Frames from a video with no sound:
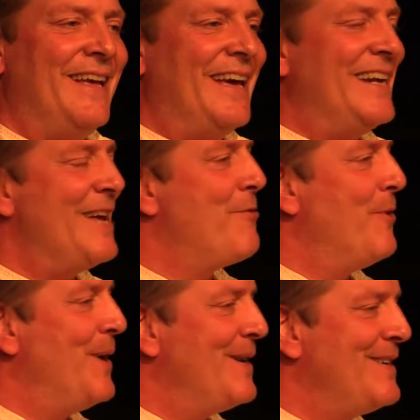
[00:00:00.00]
And I
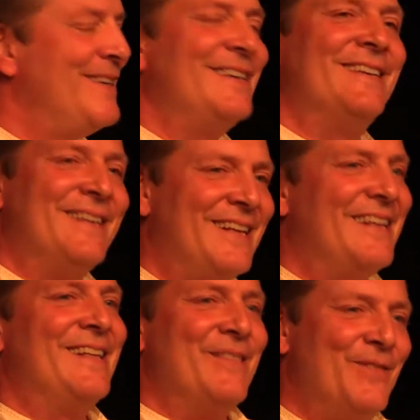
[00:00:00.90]
thought,
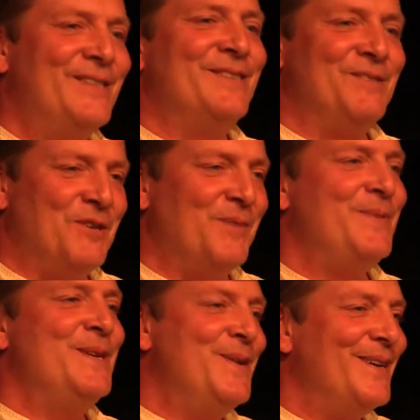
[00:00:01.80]
this is going to
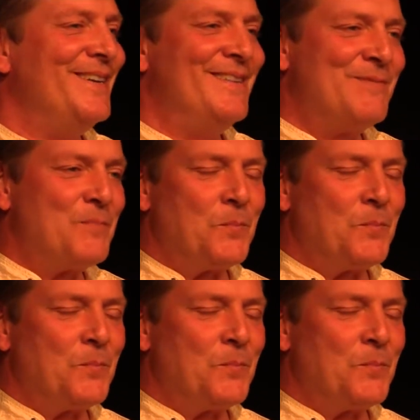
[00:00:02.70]
be good.